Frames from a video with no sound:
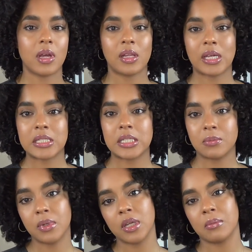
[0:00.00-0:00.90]
I like
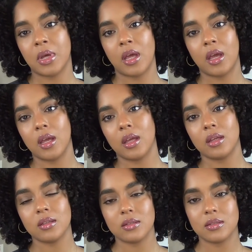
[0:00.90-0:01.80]
sleeping in my
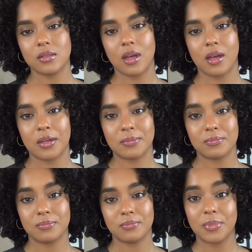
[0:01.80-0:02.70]

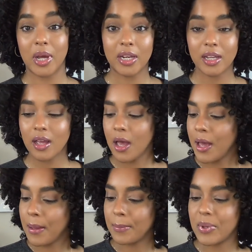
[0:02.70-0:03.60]
um, bonnet
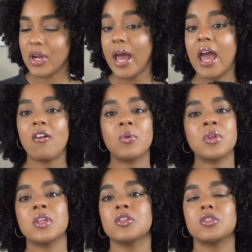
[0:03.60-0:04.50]
but I have
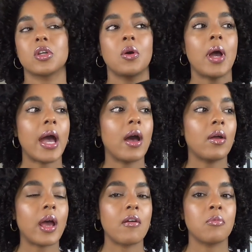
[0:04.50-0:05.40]
worn these to go
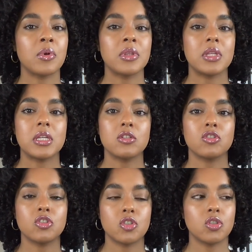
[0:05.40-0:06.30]
out. I've worn
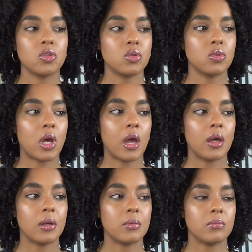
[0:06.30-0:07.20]
these to
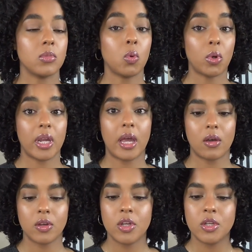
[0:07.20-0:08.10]
um, work out.